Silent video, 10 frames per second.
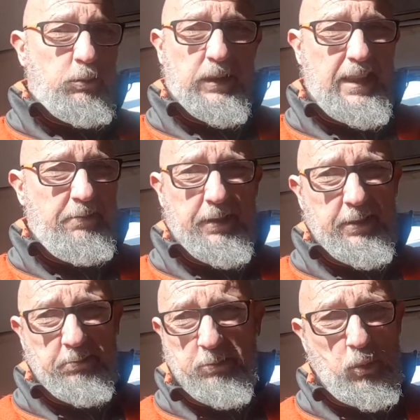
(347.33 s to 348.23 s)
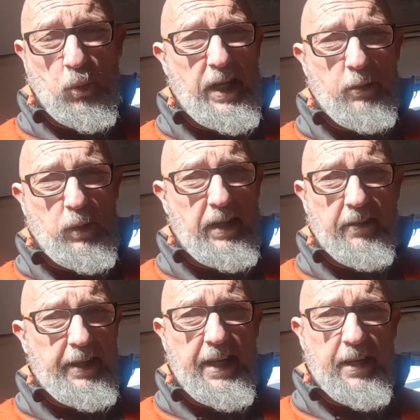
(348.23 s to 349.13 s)
would never wear
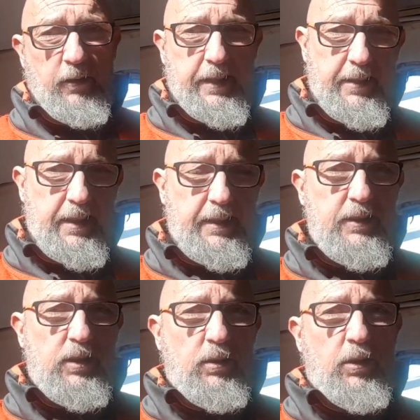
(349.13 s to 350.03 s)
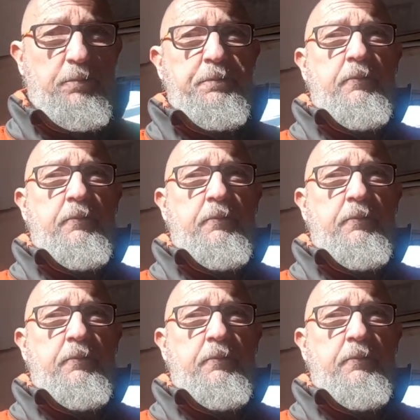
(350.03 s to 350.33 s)
well there or anything. So